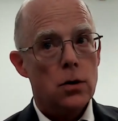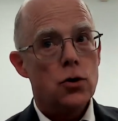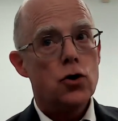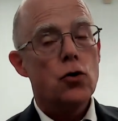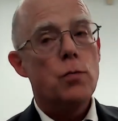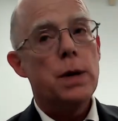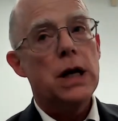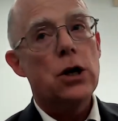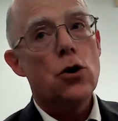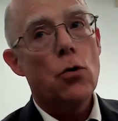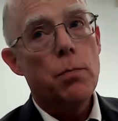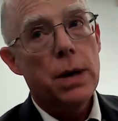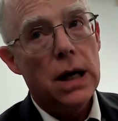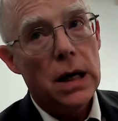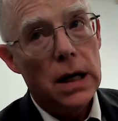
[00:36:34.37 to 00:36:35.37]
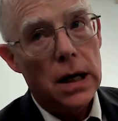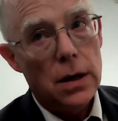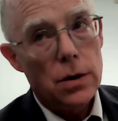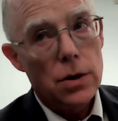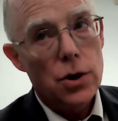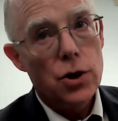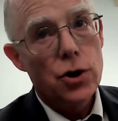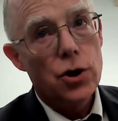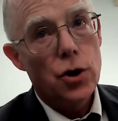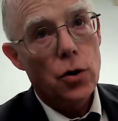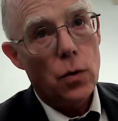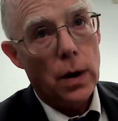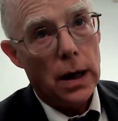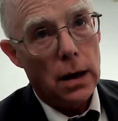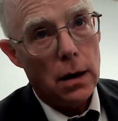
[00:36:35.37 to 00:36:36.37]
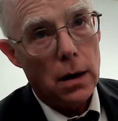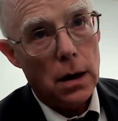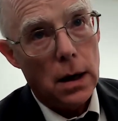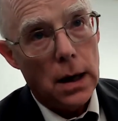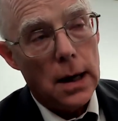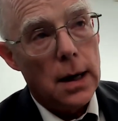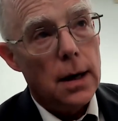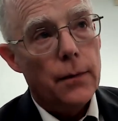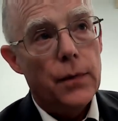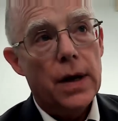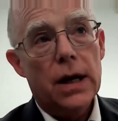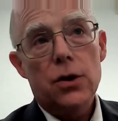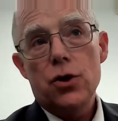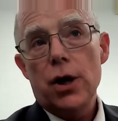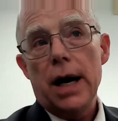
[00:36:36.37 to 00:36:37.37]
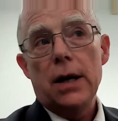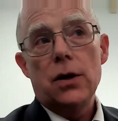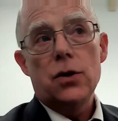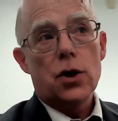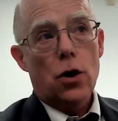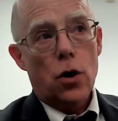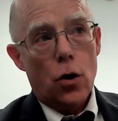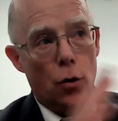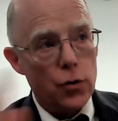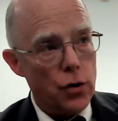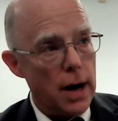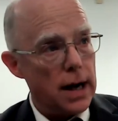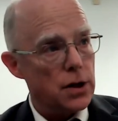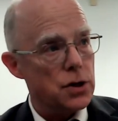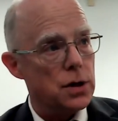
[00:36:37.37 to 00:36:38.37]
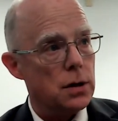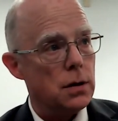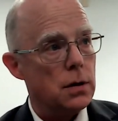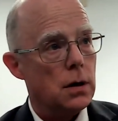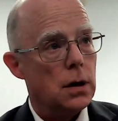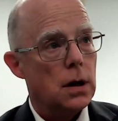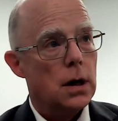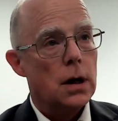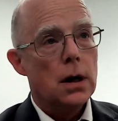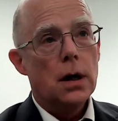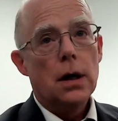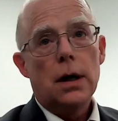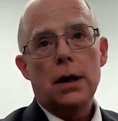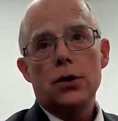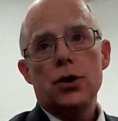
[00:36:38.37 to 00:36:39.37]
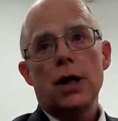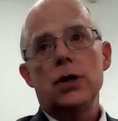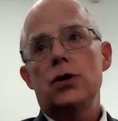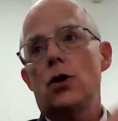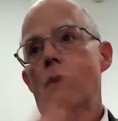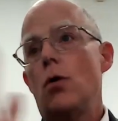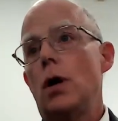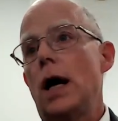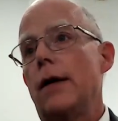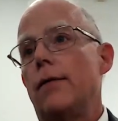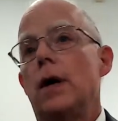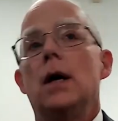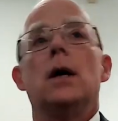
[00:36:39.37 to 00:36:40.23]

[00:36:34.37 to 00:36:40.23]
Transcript: to be obedient to it. It changed their whole direction. It changed their whole life.